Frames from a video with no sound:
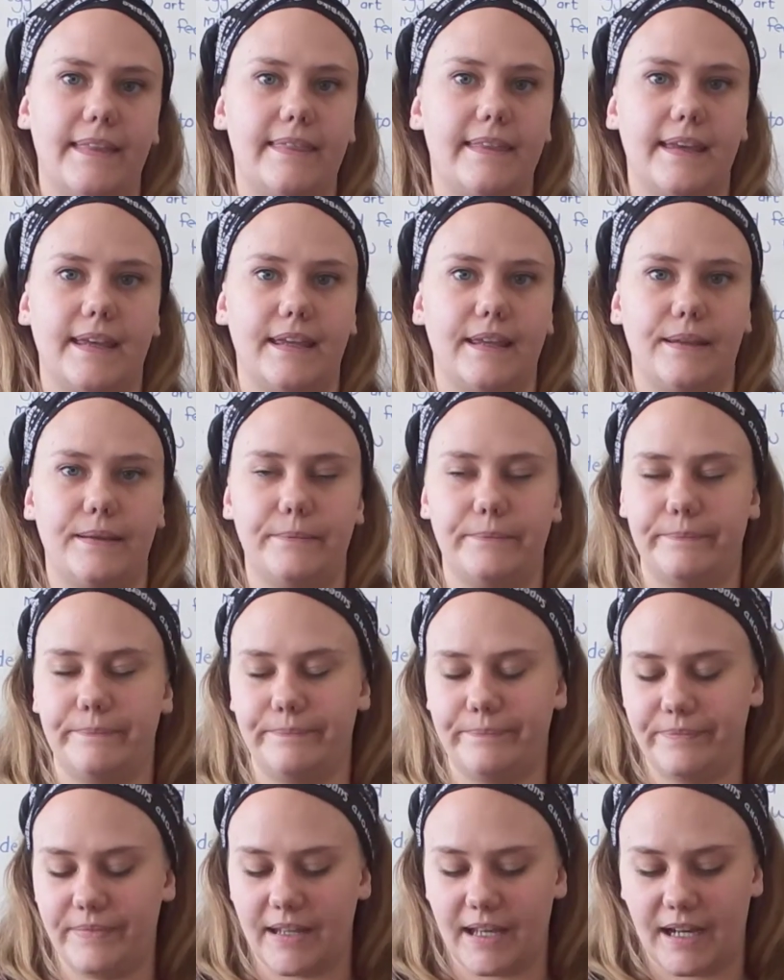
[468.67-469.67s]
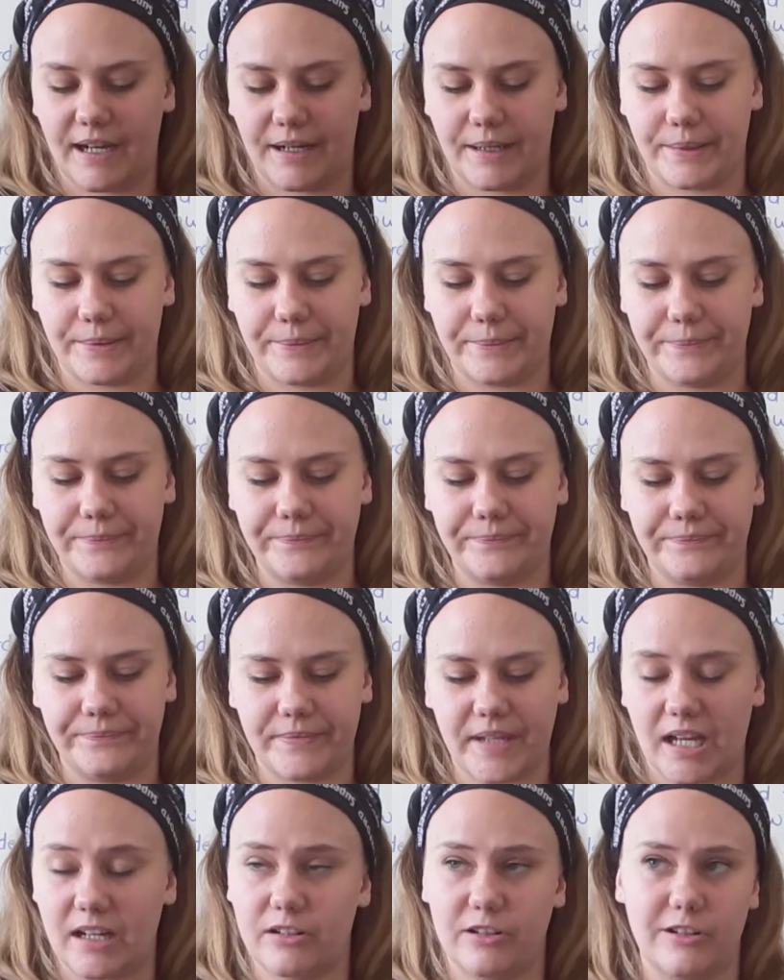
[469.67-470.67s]
thingy,
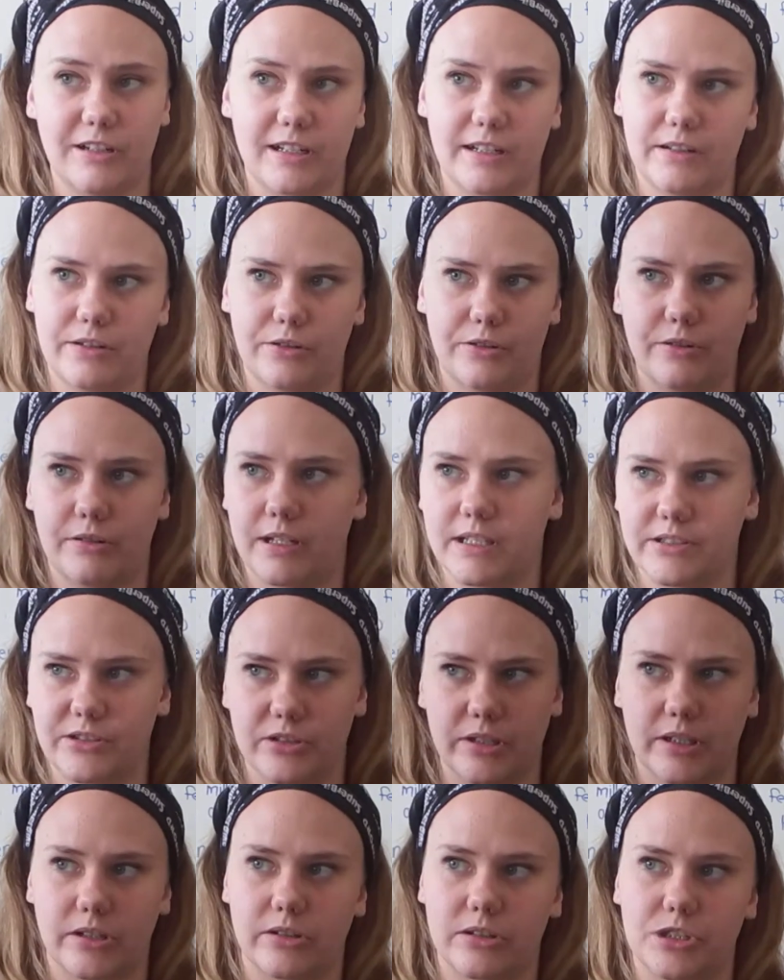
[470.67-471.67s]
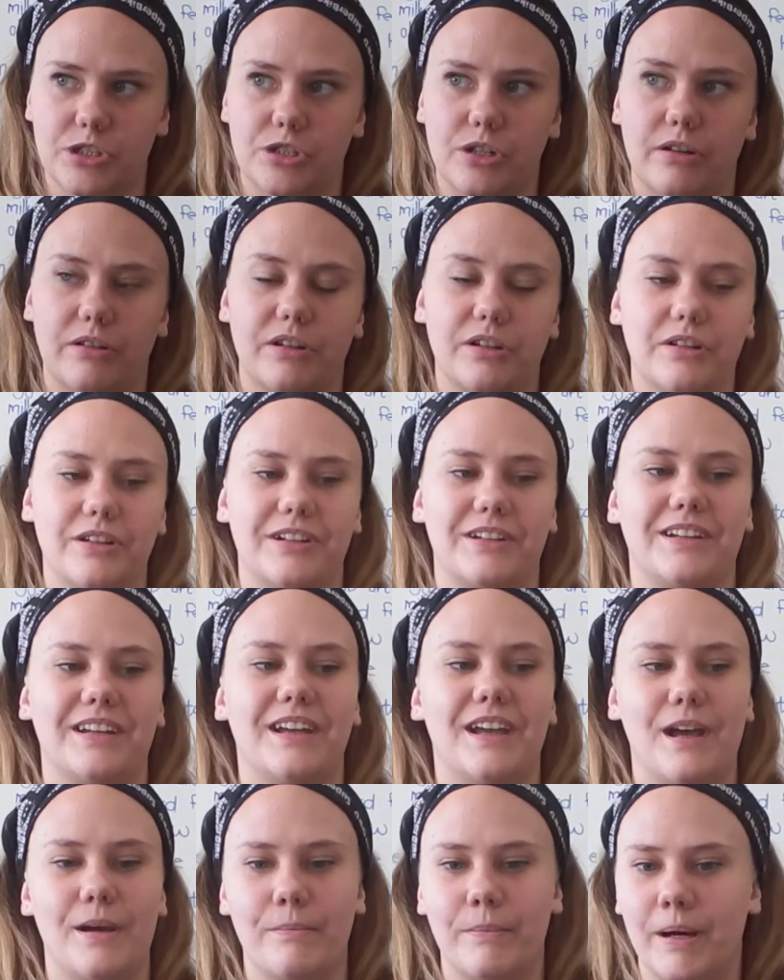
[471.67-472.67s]
I don't eat cookies, so I can't show you.
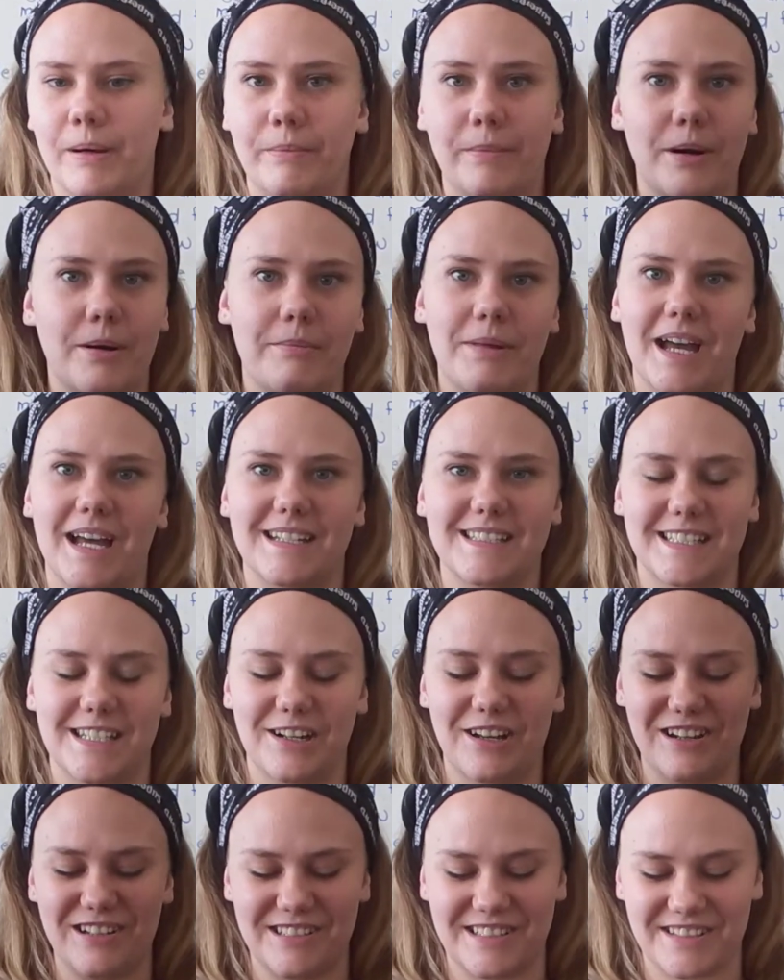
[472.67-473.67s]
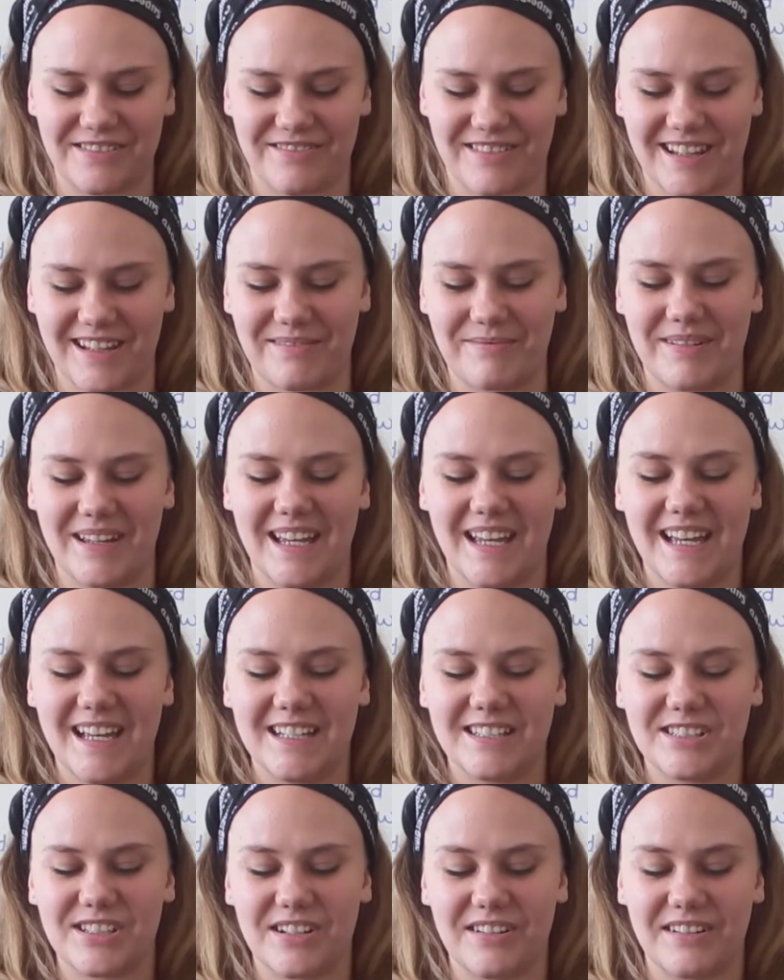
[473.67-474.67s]
My mom has loads of them.
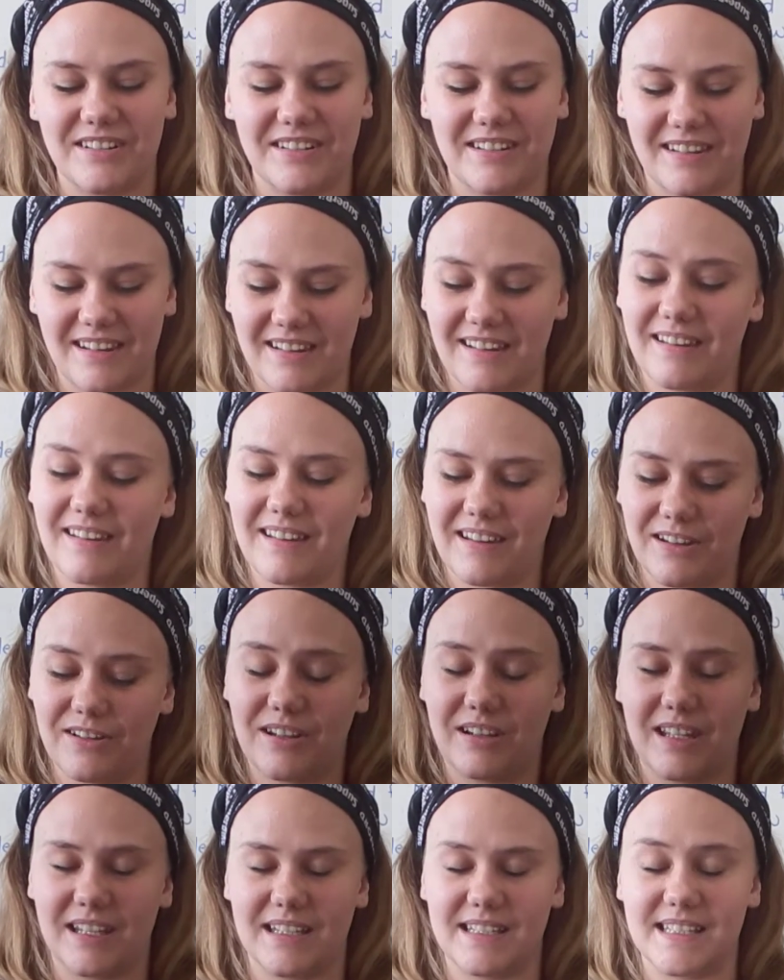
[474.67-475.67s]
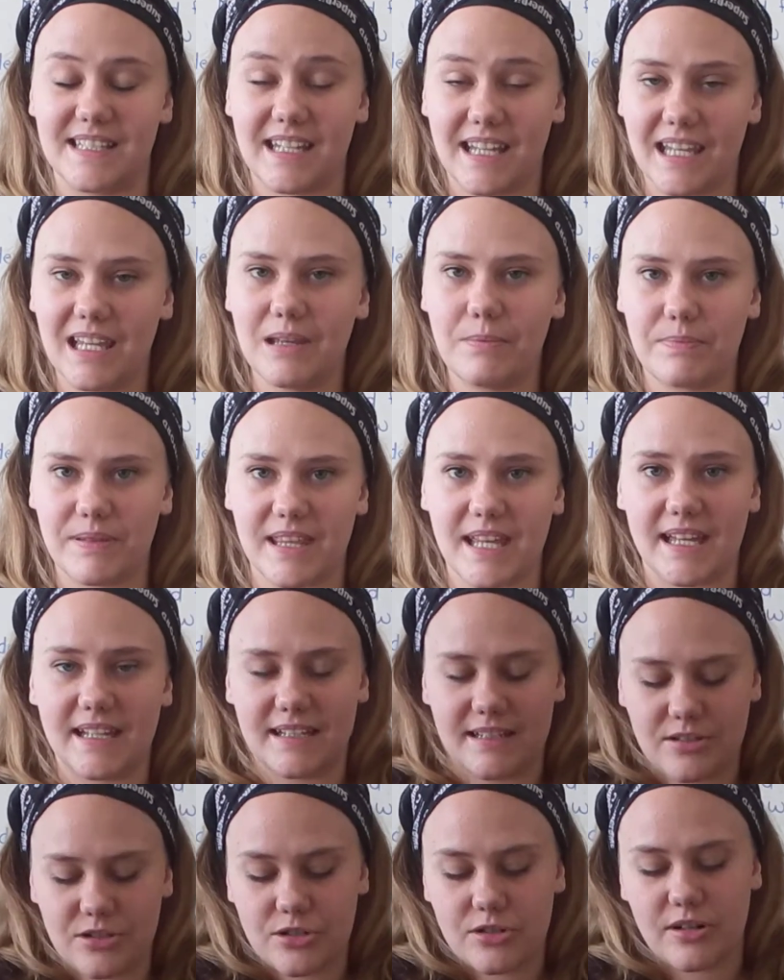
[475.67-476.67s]
So you can keep
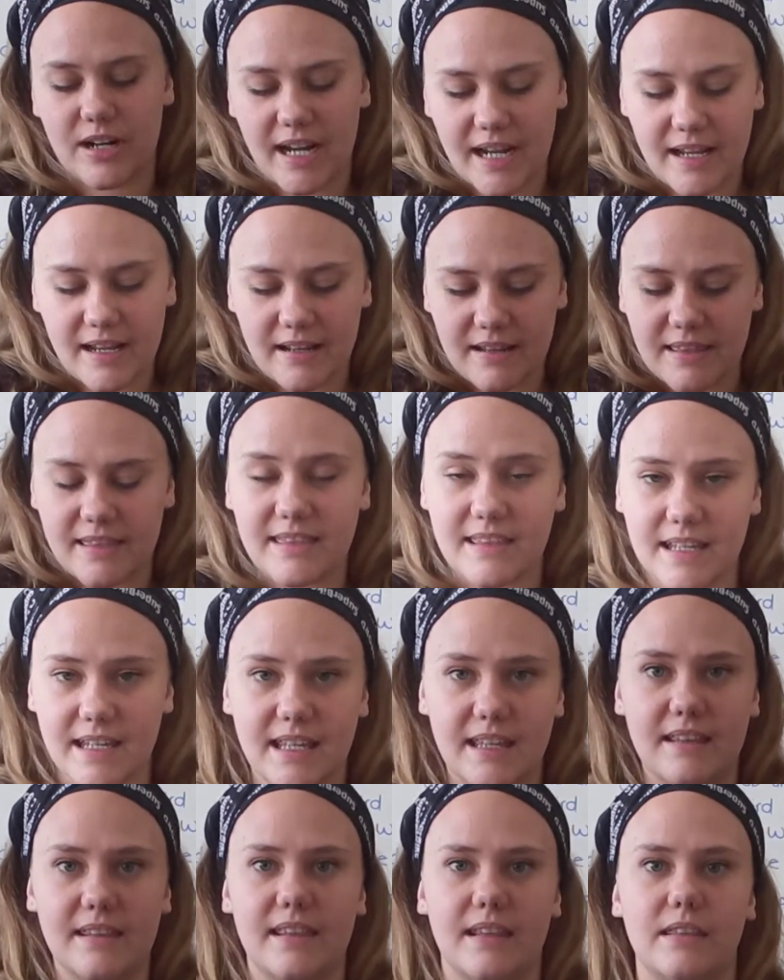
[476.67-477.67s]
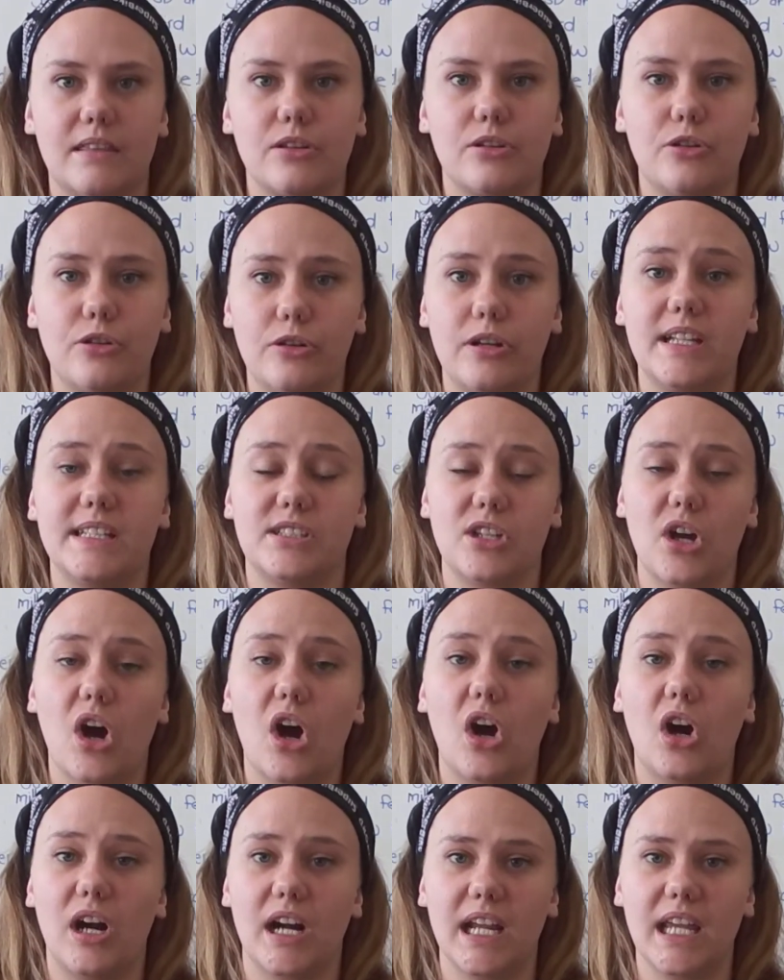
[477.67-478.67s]
that tray thingy that the cookies
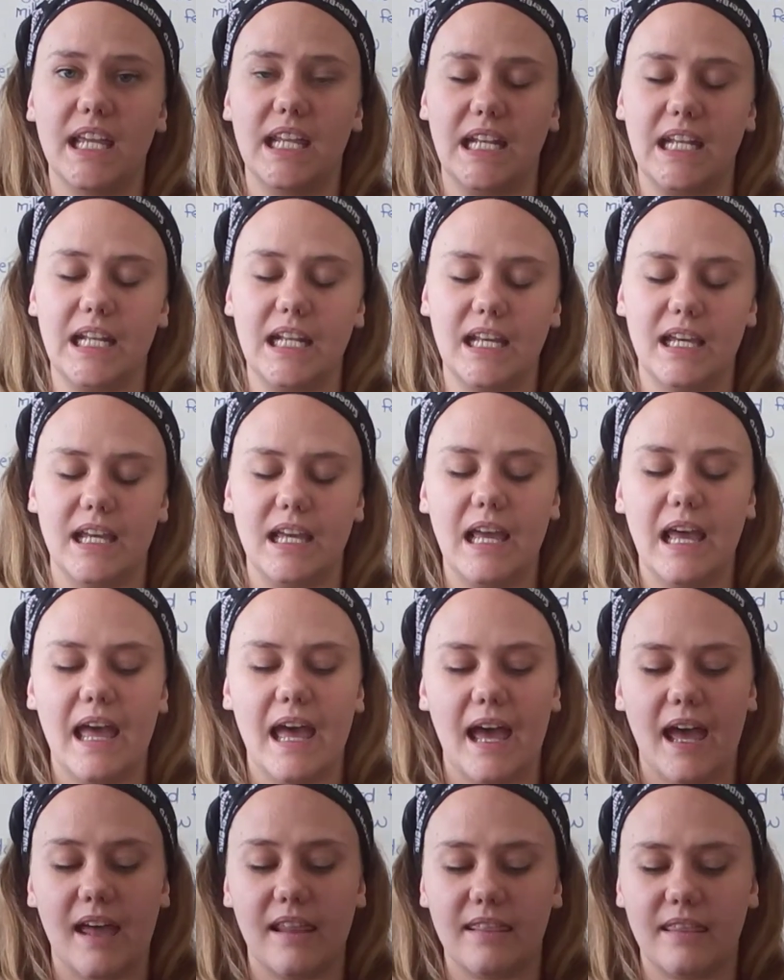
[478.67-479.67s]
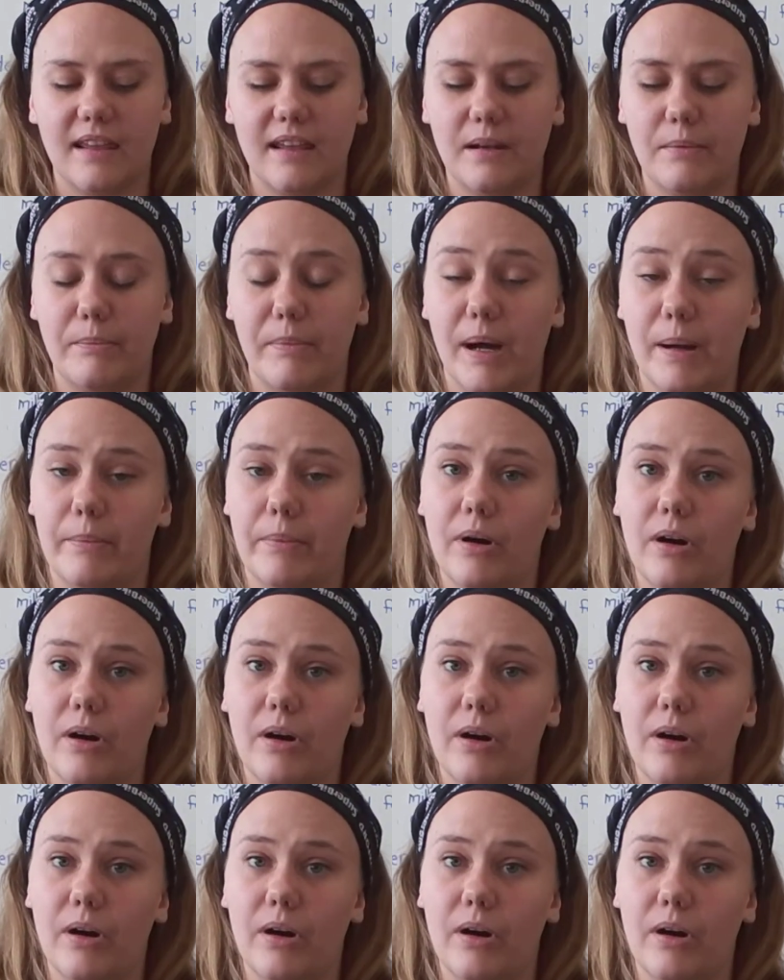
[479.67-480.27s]
are in. And then my